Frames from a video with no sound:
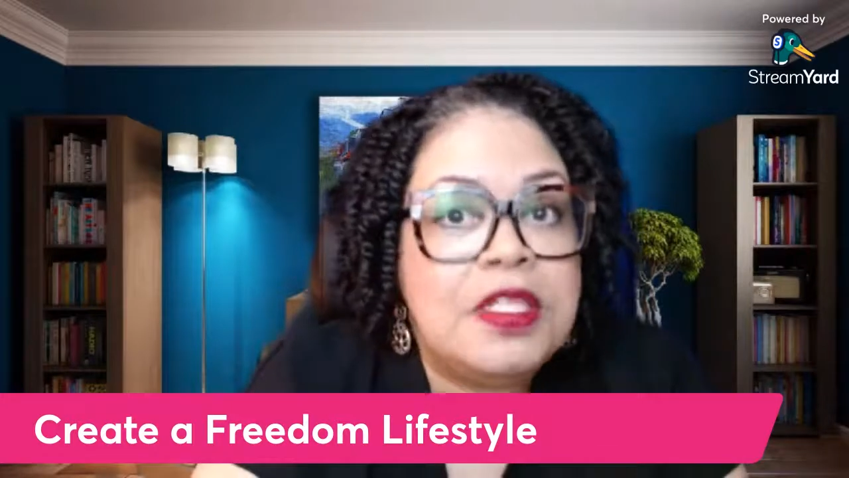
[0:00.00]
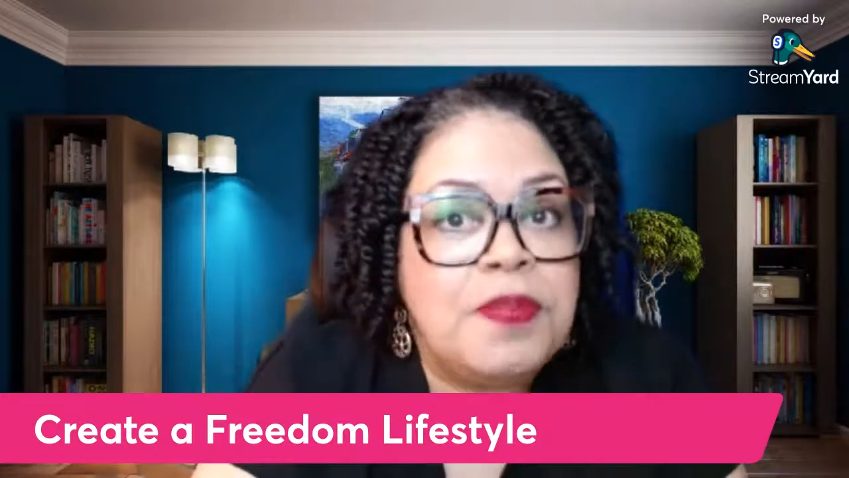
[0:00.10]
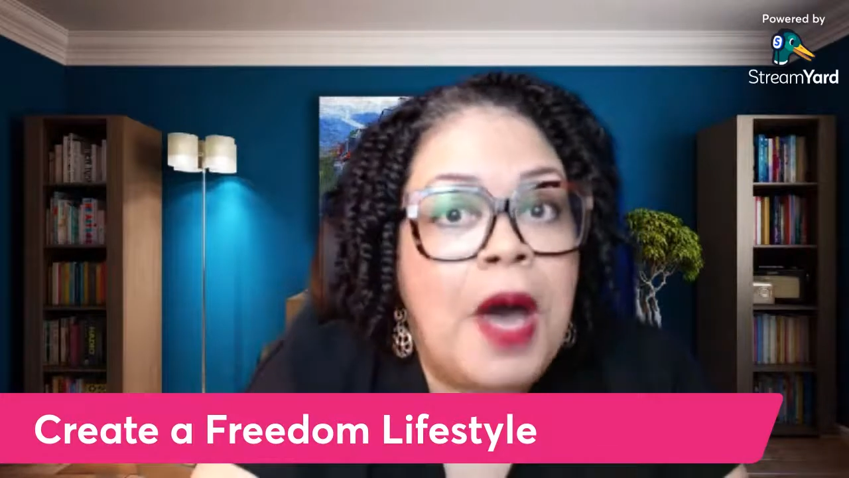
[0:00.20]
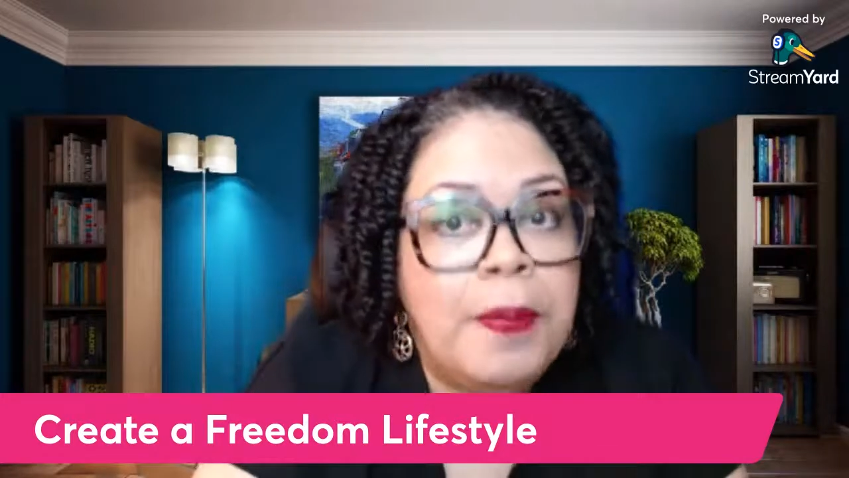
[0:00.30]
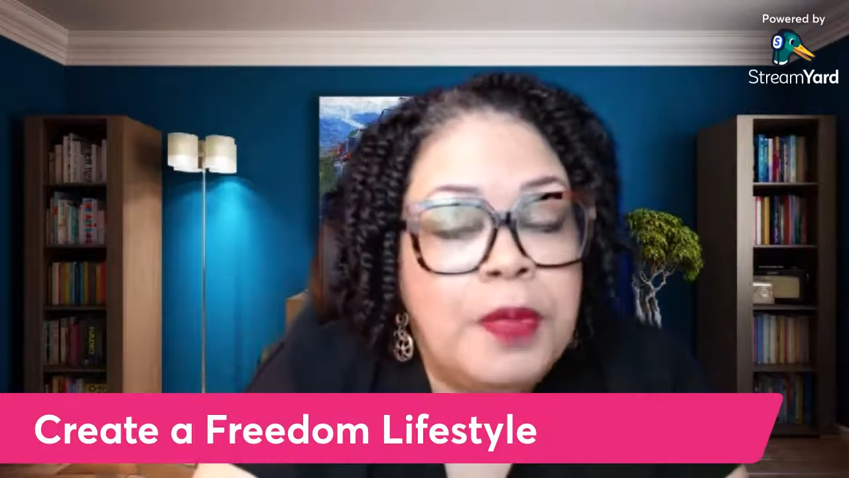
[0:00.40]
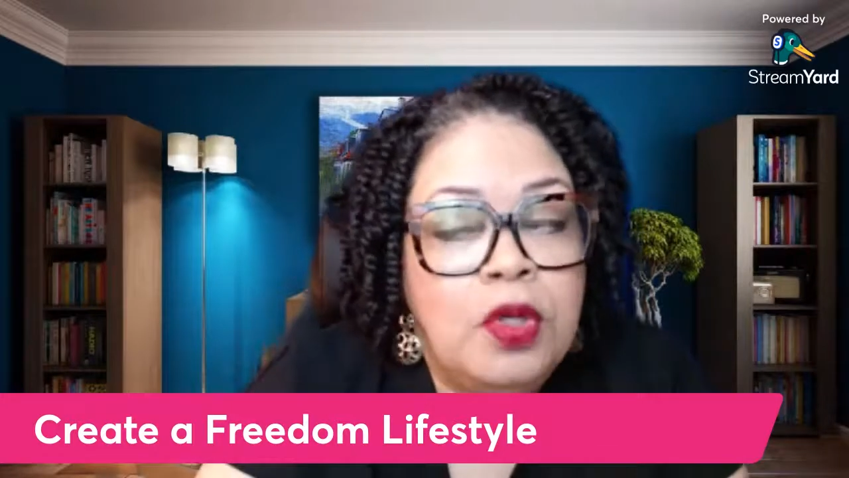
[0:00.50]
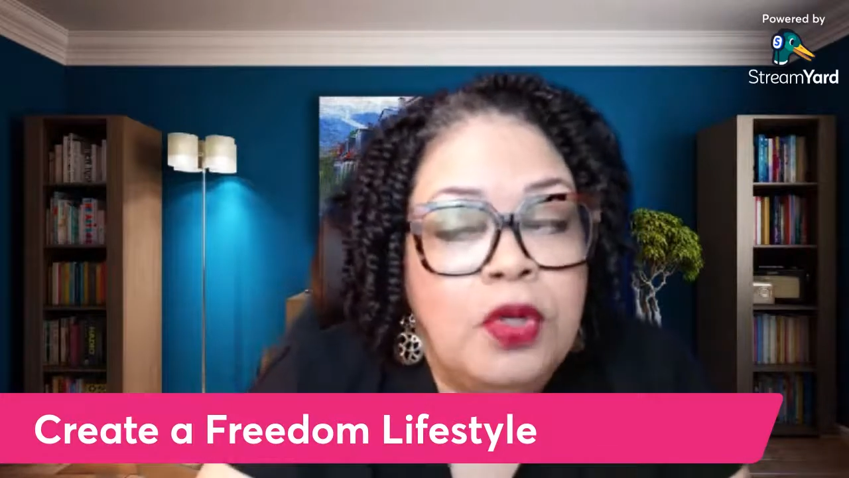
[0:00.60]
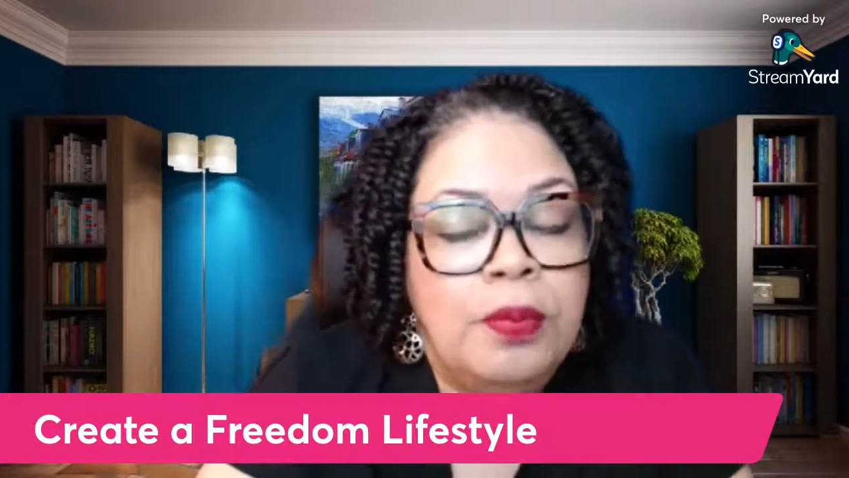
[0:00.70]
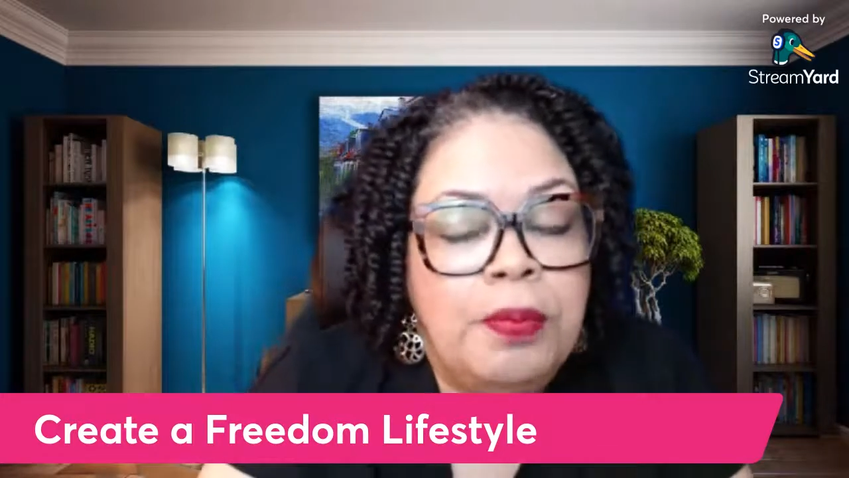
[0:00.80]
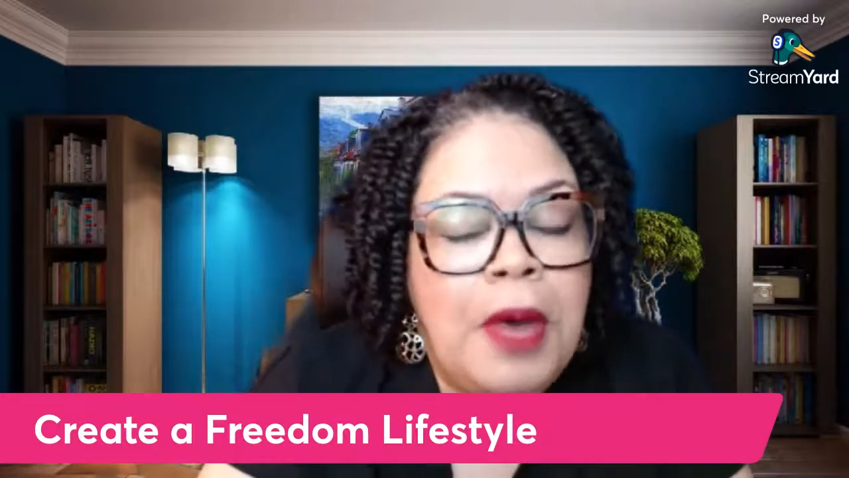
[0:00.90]

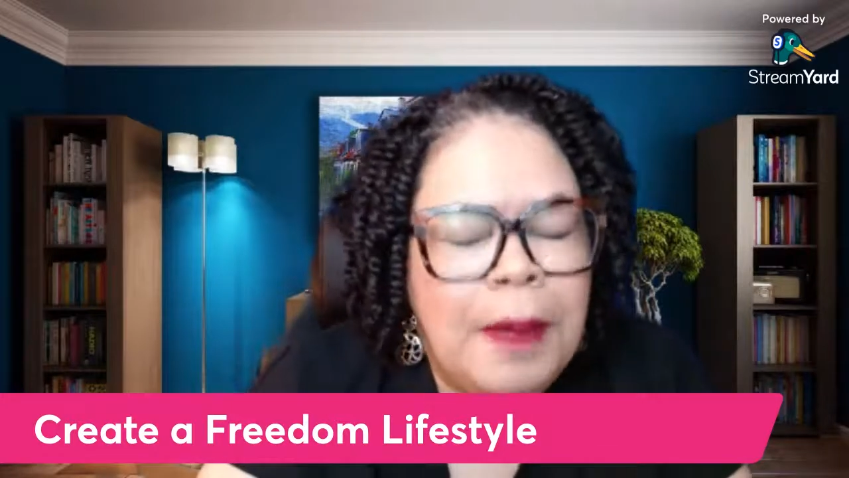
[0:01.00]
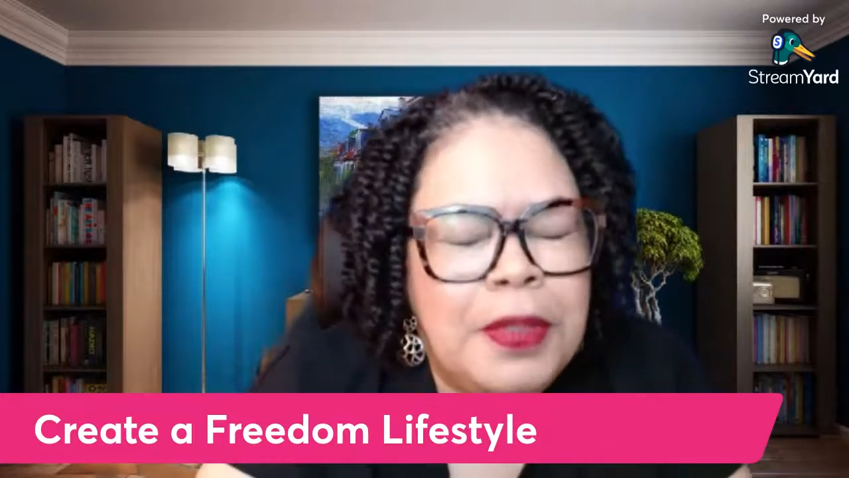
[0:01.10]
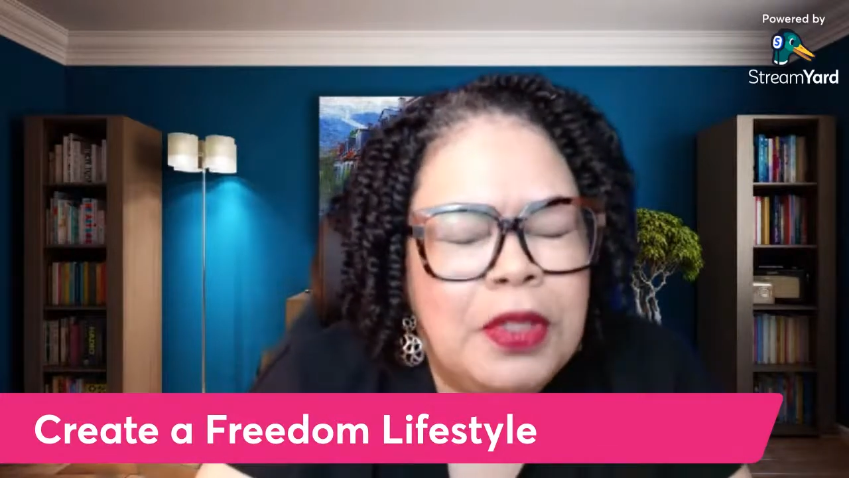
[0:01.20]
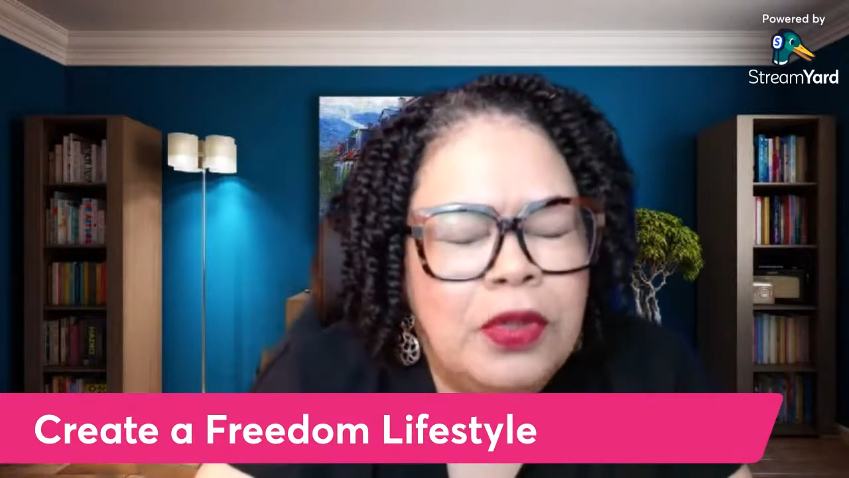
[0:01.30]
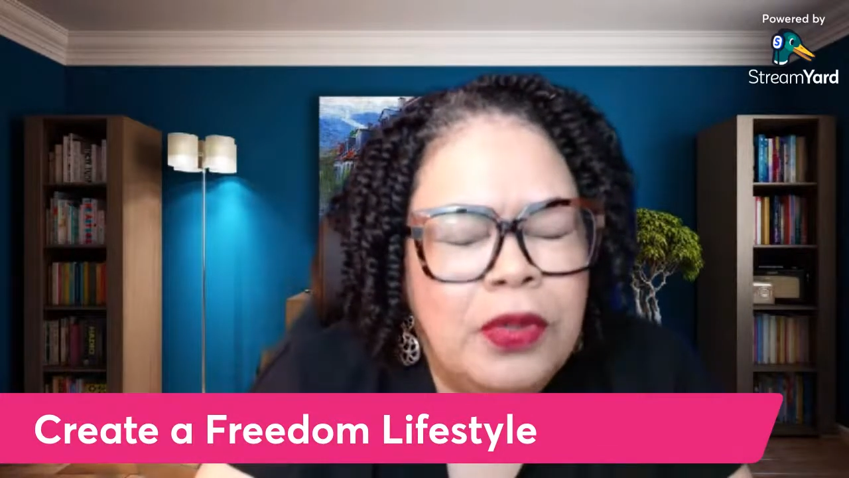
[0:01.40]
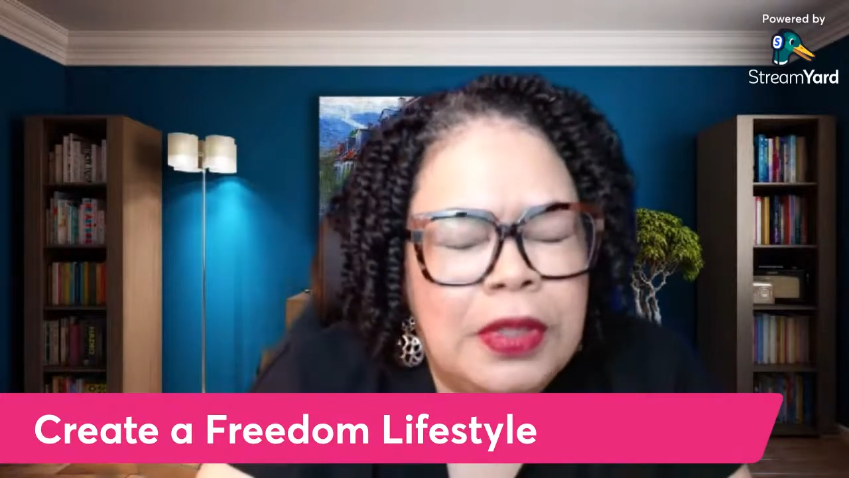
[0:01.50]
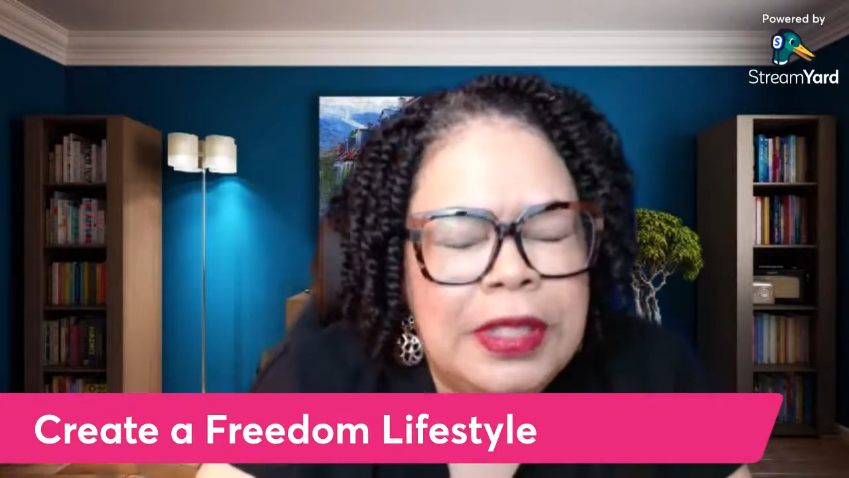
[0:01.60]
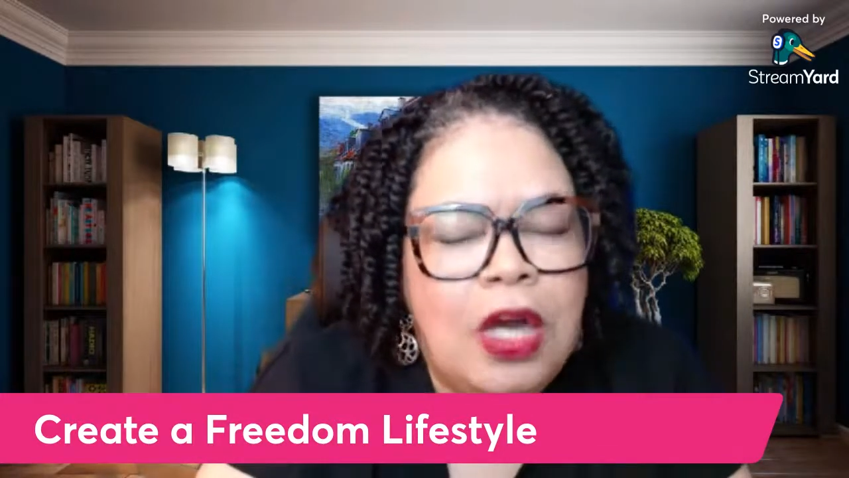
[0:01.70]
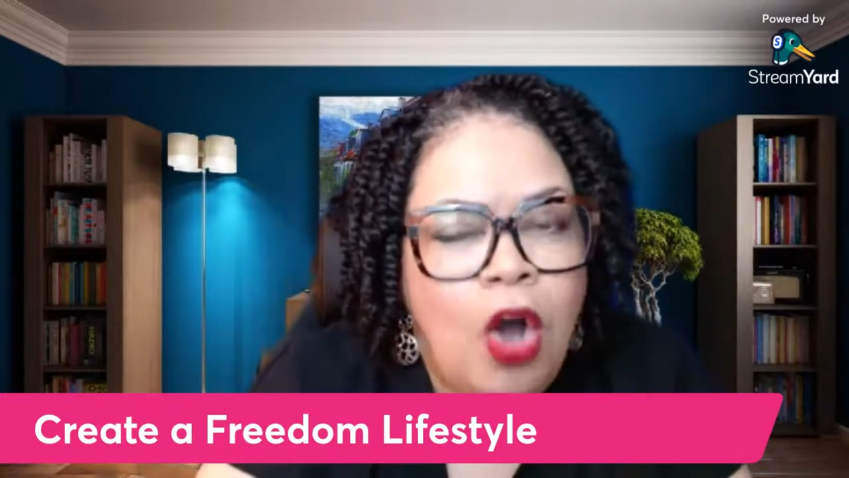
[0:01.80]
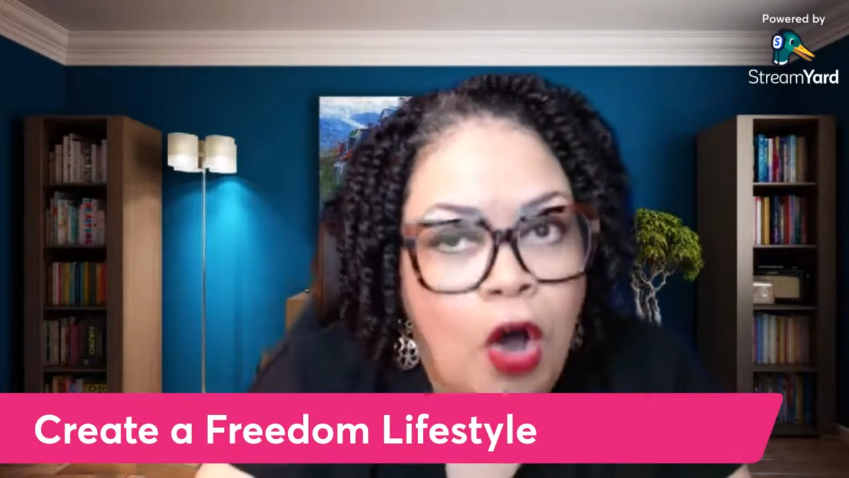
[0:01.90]
popularly
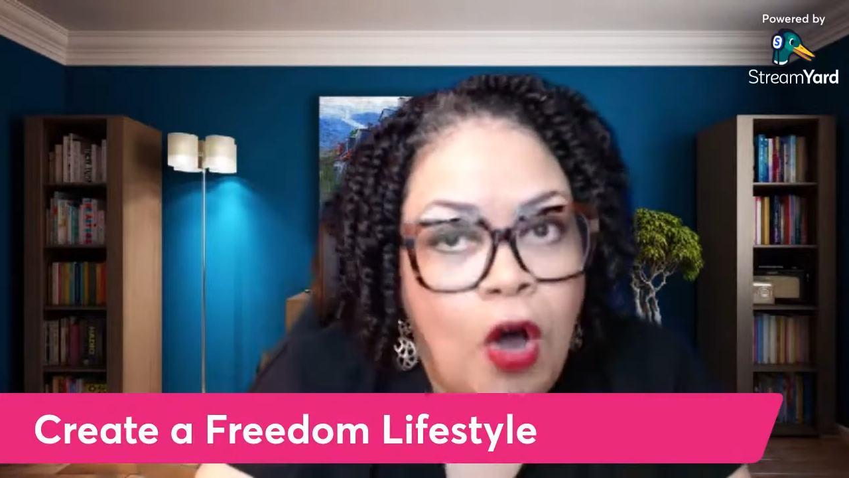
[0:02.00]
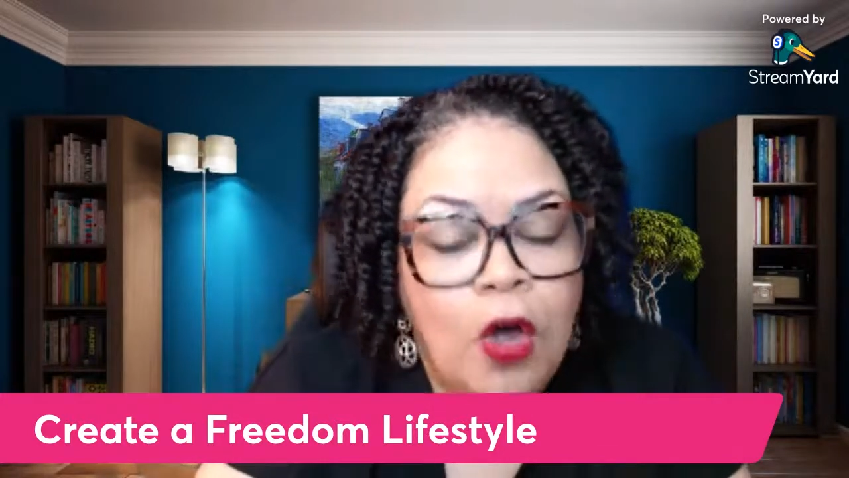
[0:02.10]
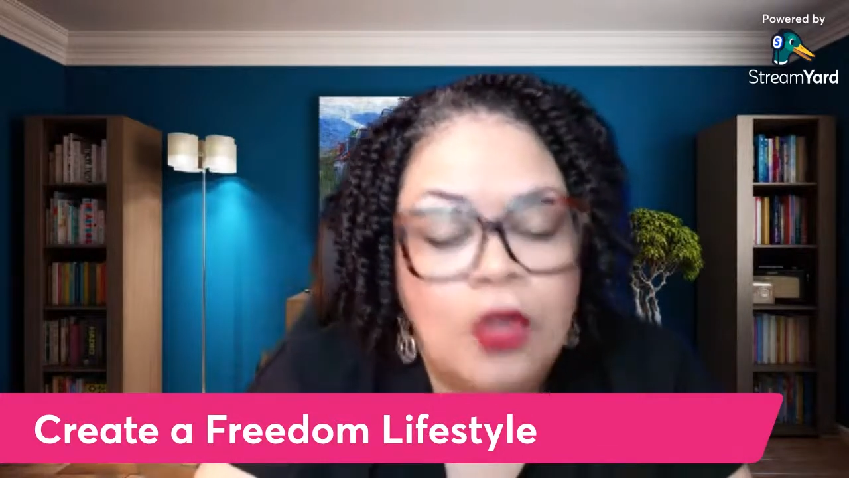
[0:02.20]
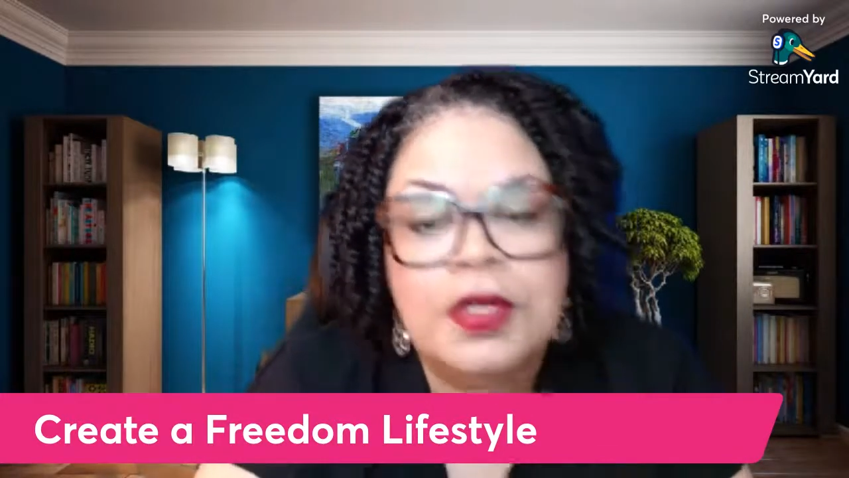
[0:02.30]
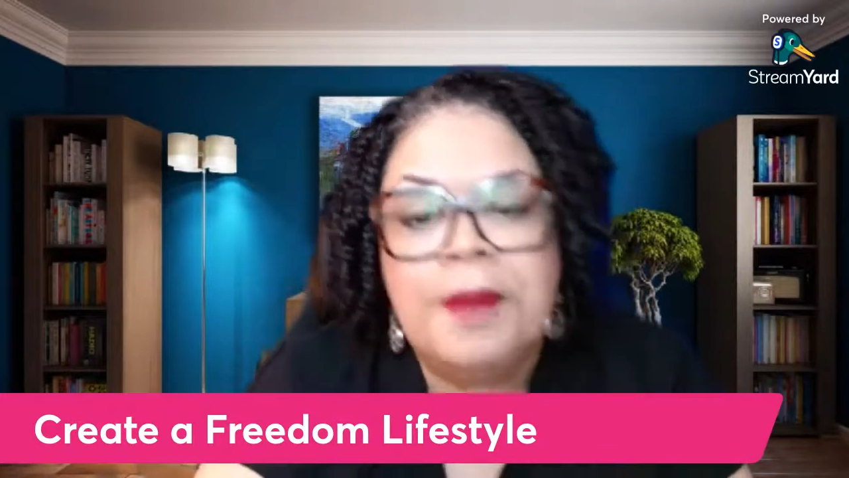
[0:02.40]
called.